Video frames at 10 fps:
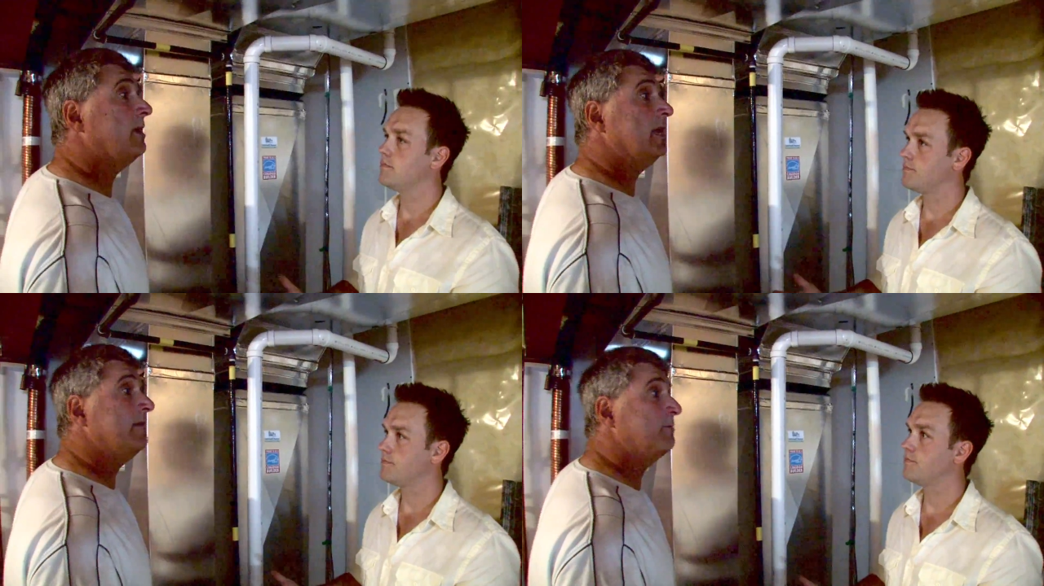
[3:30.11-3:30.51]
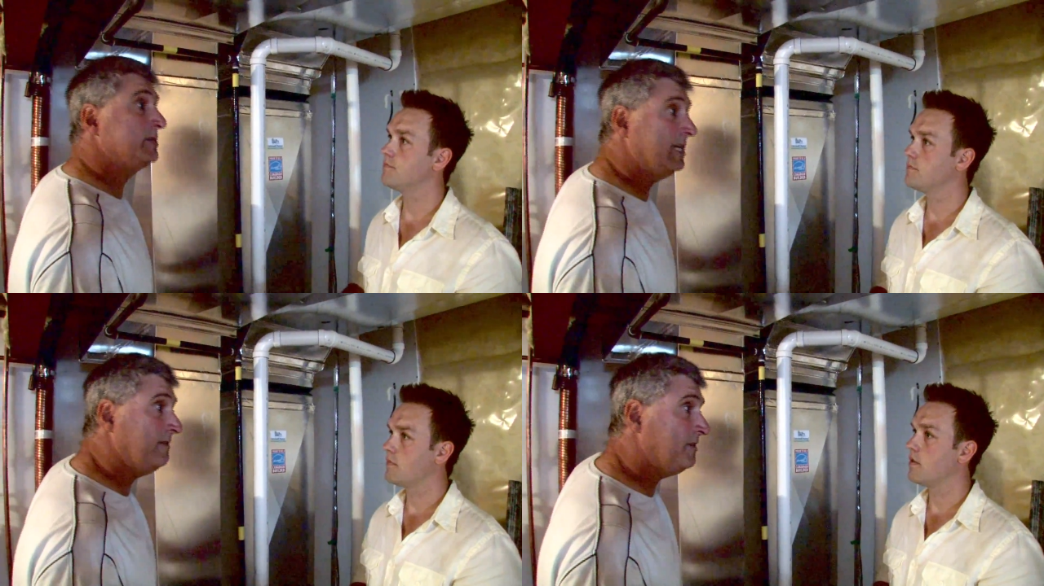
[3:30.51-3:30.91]
Speaker 1: about
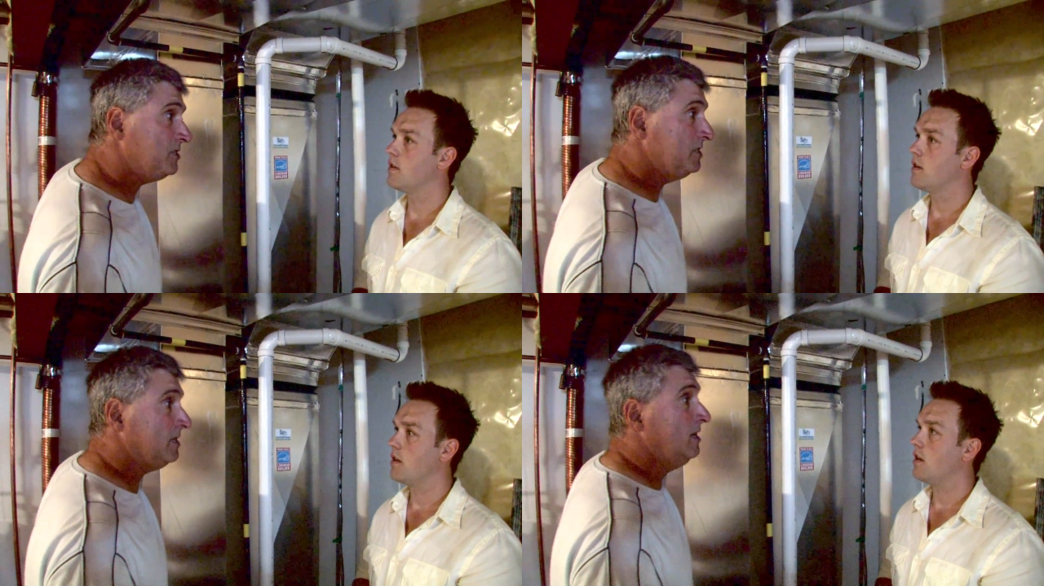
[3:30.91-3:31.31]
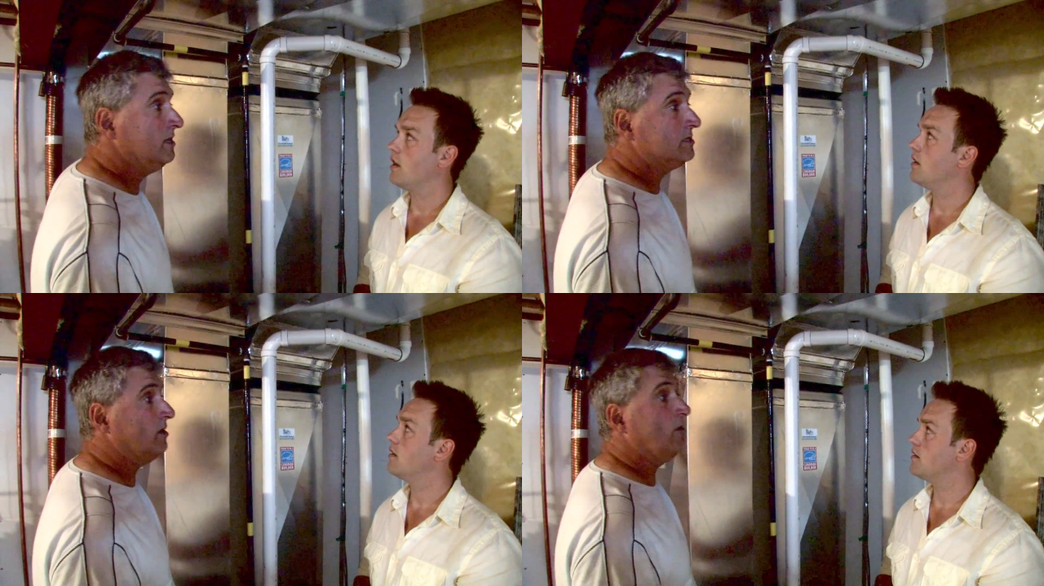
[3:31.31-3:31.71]
11% efficient.
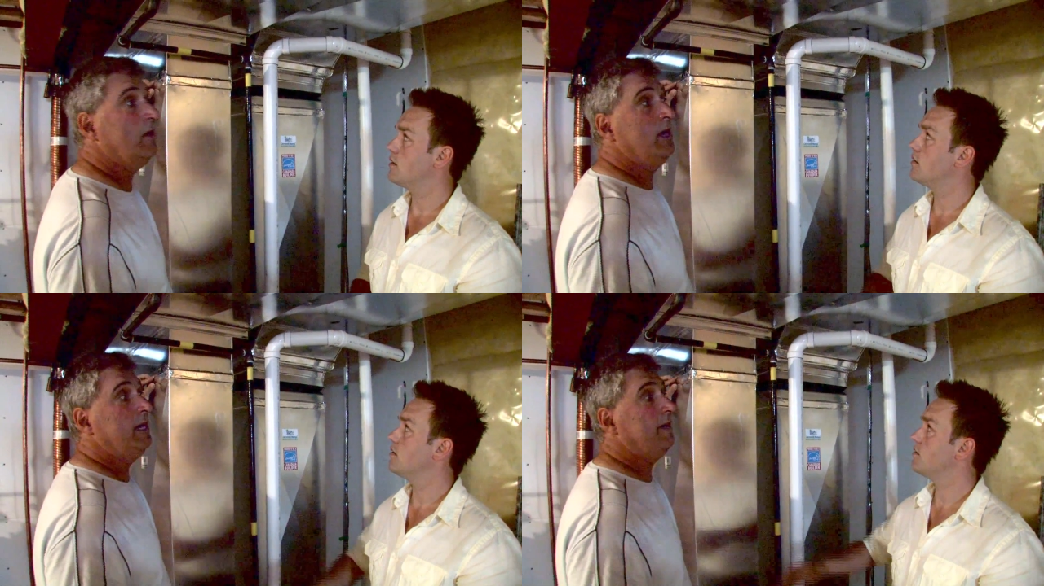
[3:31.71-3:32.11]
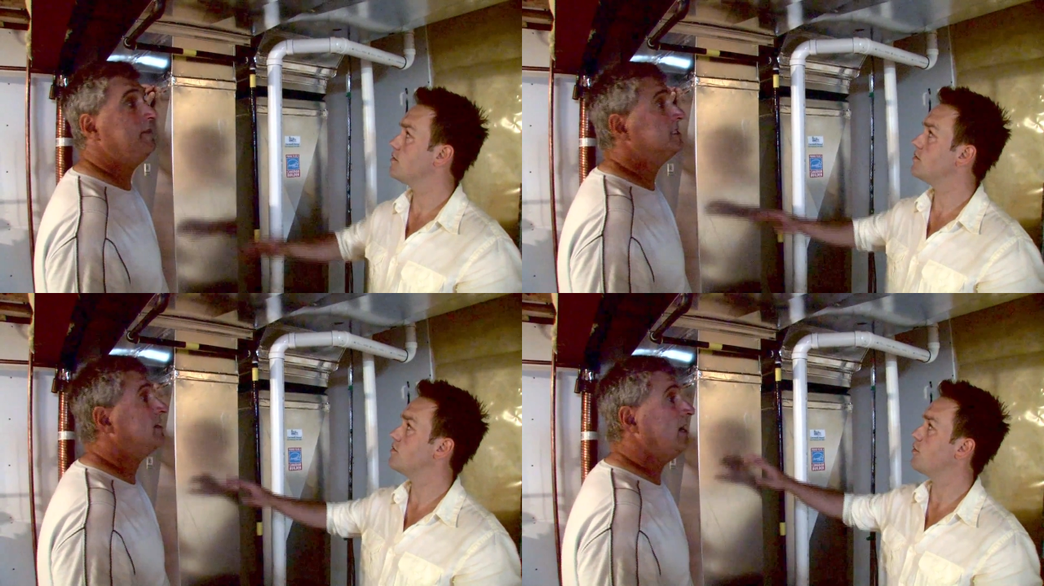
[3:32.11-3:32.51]
So
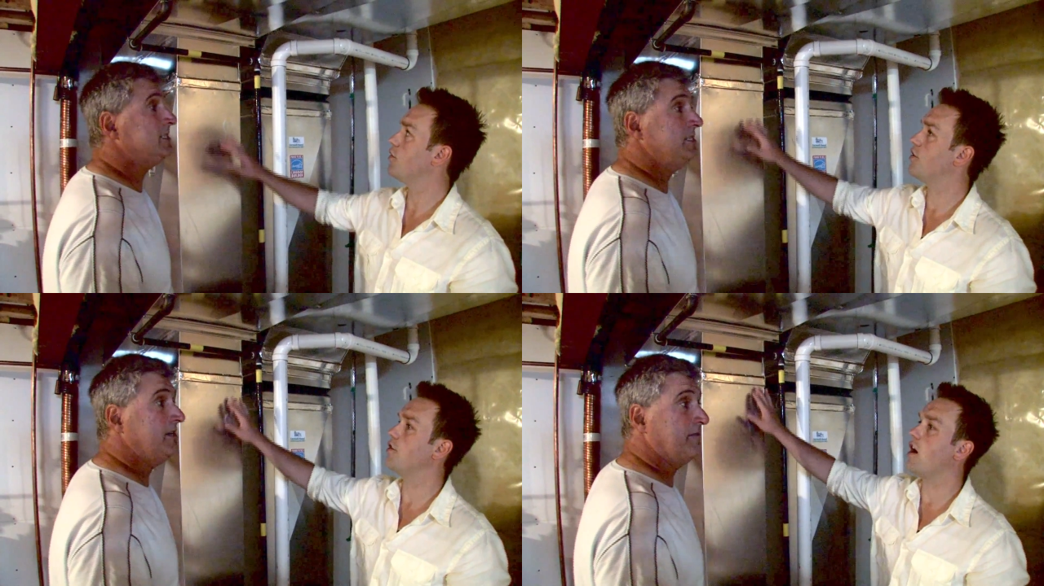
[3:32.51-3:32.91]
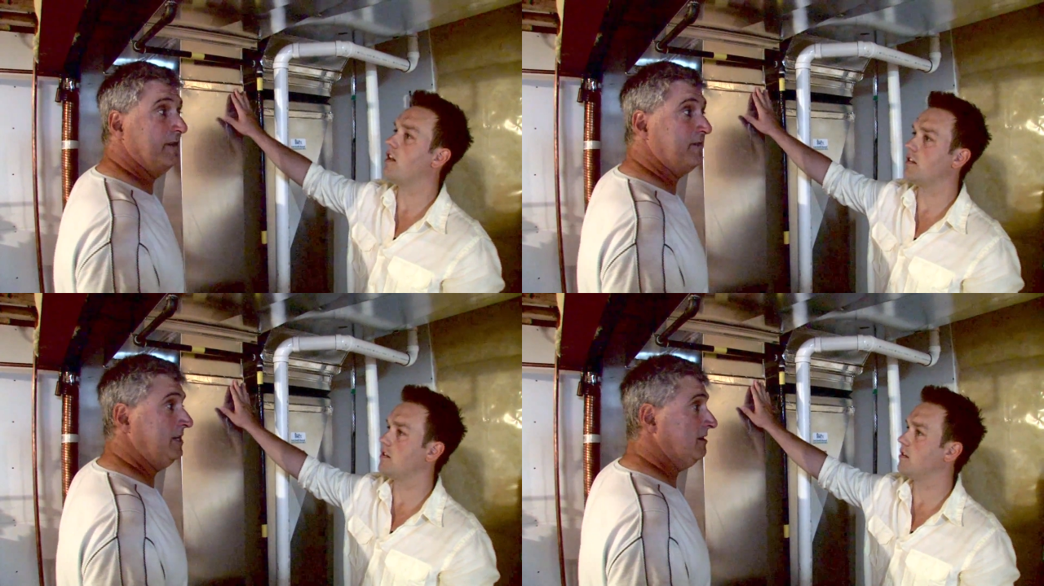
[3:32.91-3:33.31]
if it's costing so you
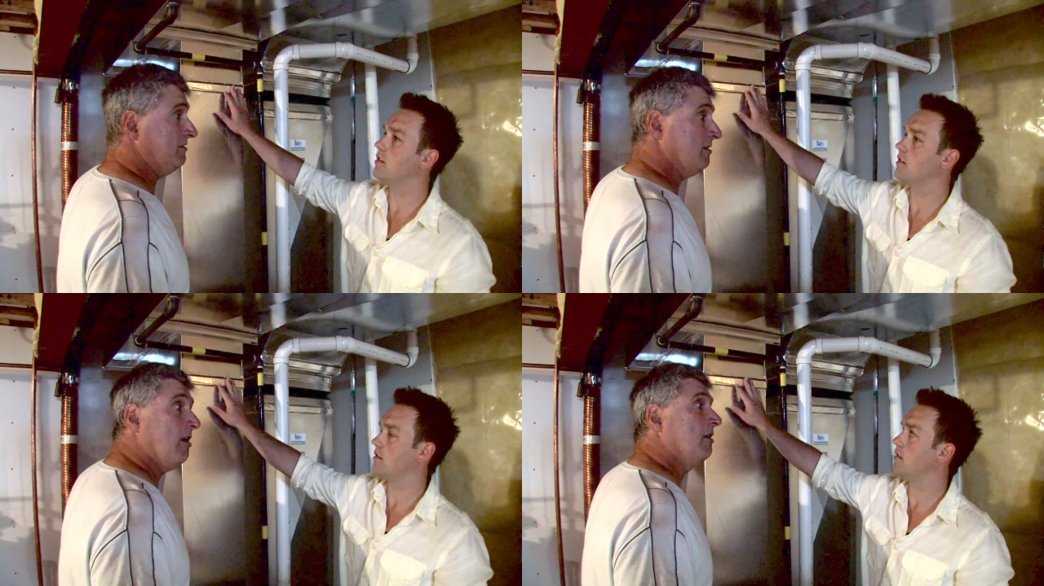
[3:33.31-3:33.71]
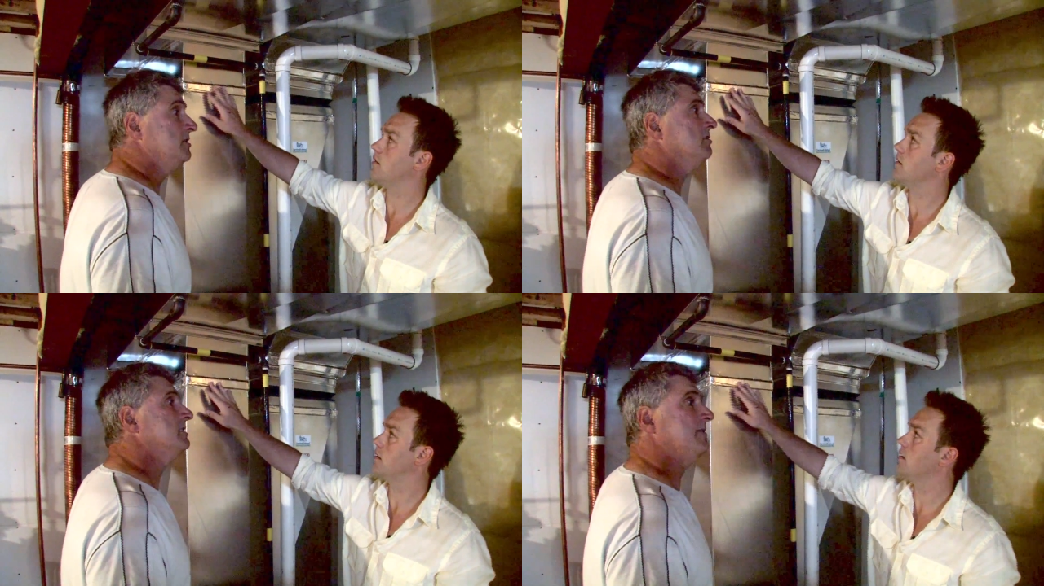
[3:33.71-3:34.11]

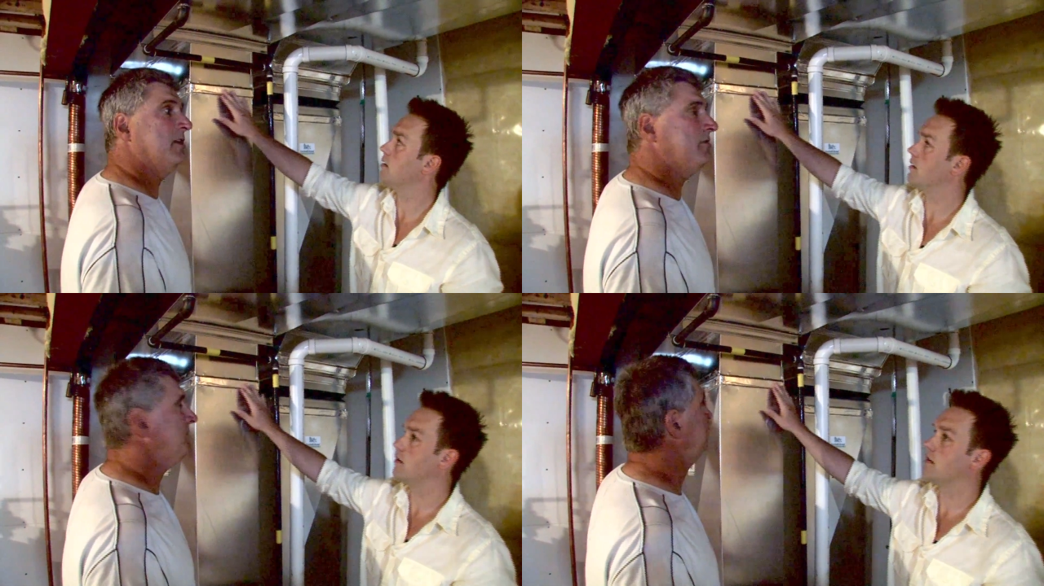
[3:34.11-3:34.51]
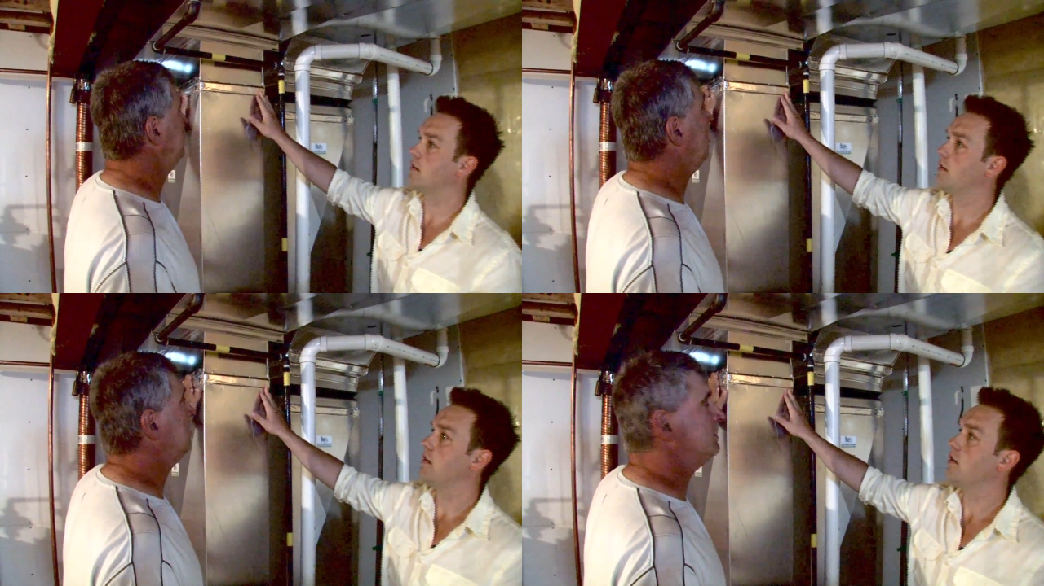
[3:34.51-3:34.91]
$1,500, you'll save $150
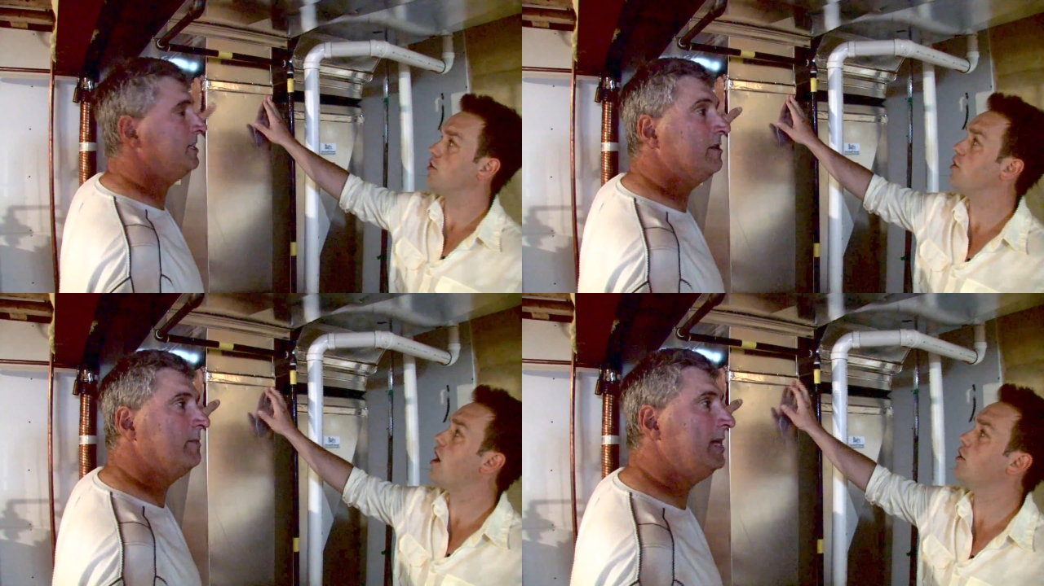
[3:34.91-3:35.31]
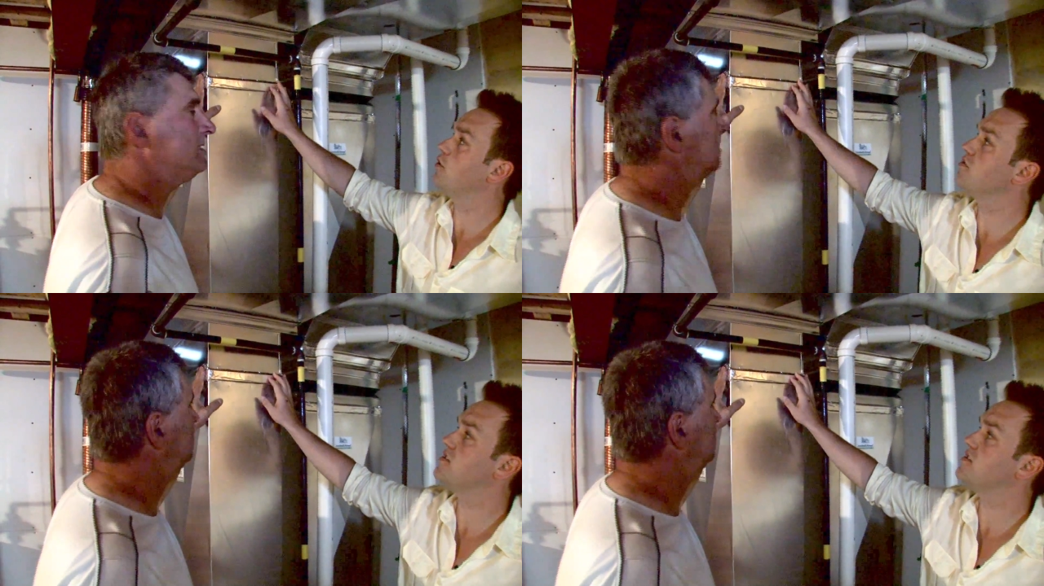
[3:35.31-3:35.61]
a you're year. You're not basically.